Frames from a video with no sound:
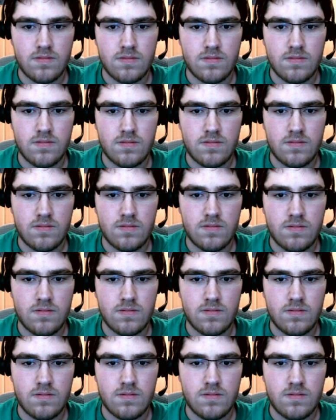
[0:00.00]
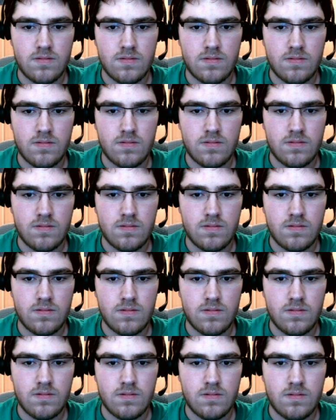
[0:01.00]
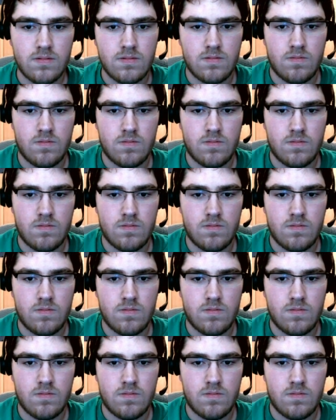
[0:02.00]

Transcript: [no speech]